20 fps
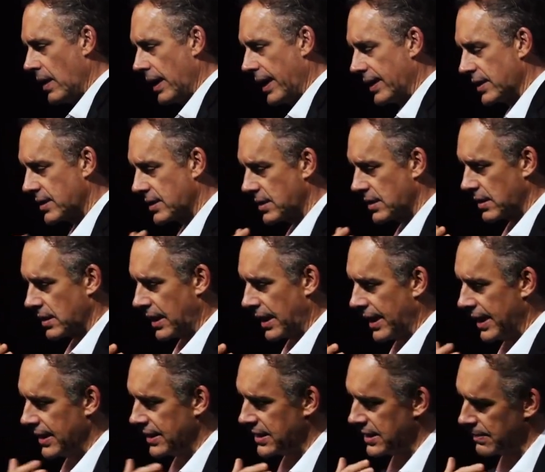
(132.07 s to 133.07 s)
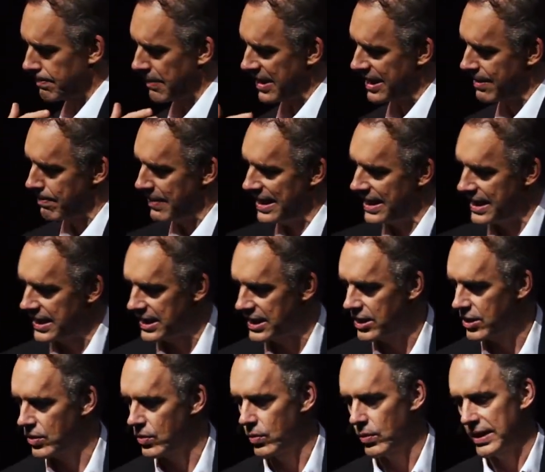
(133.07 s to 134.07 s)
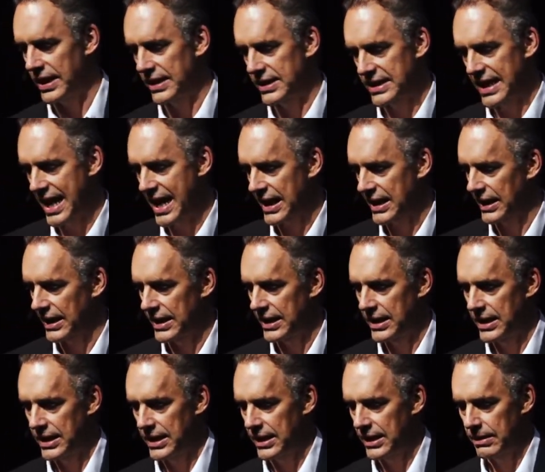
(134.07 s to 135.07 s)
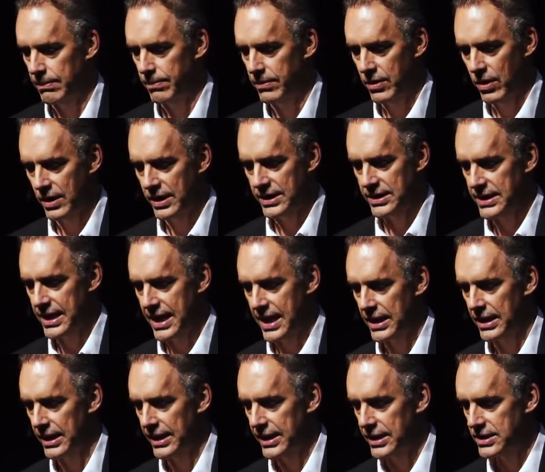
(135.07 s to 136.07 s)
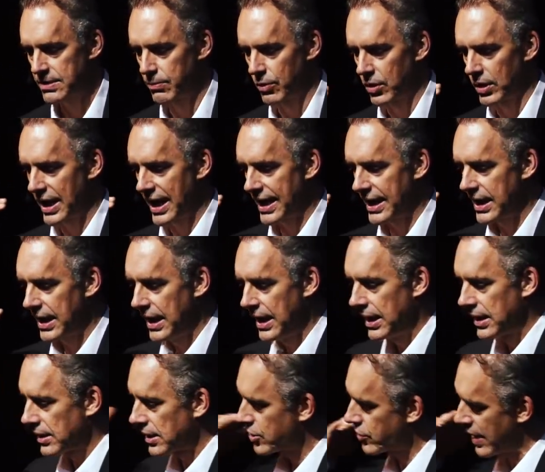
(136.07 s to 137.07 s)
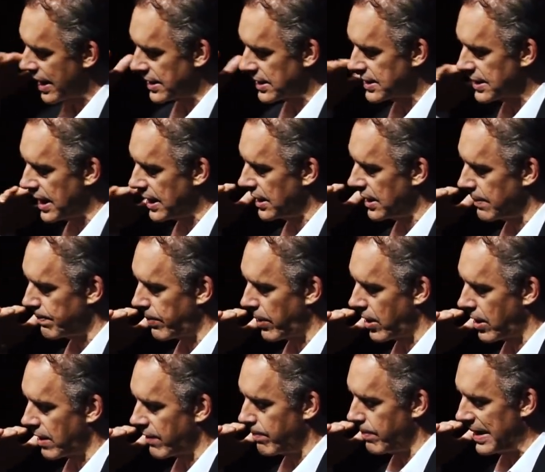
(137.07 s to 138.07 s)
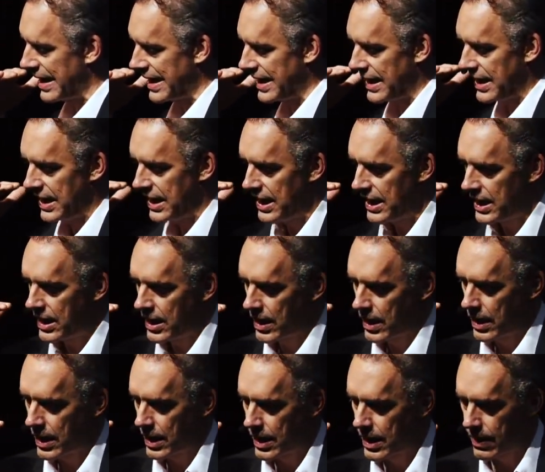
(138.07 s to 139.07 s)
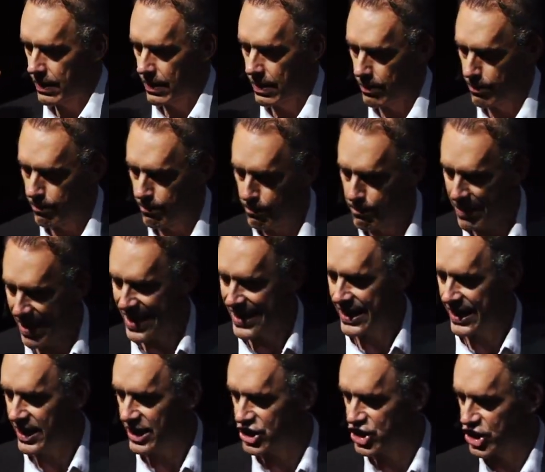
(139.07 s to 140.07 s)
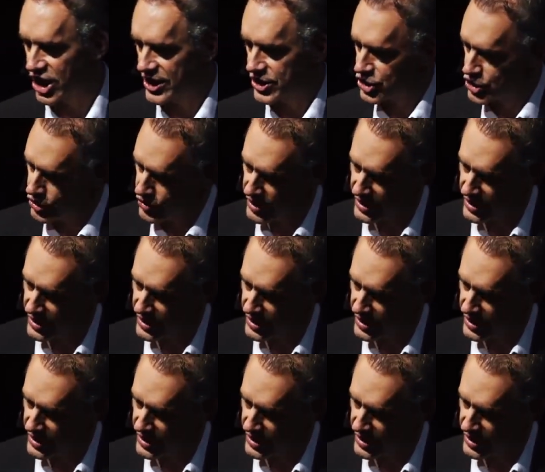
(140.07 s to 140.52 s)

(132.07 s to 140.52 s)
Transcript: it's it isn't me meeting you exactly. Not exactly. It's more like the transcendent part of me making a gesture